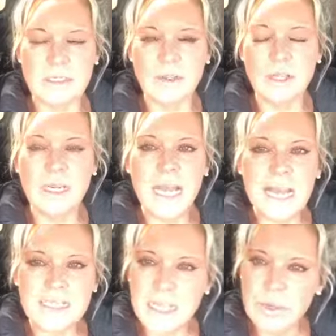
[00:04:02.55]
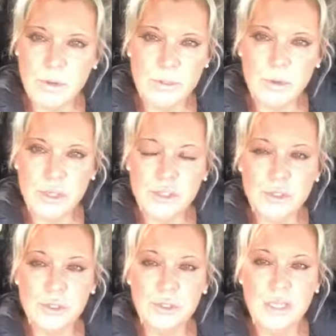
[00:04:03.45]
So the last thing we want to
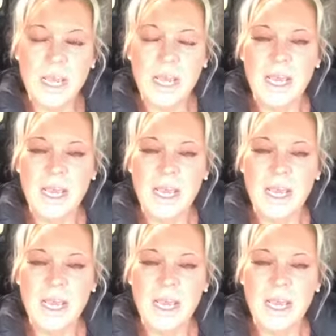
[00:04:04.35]
do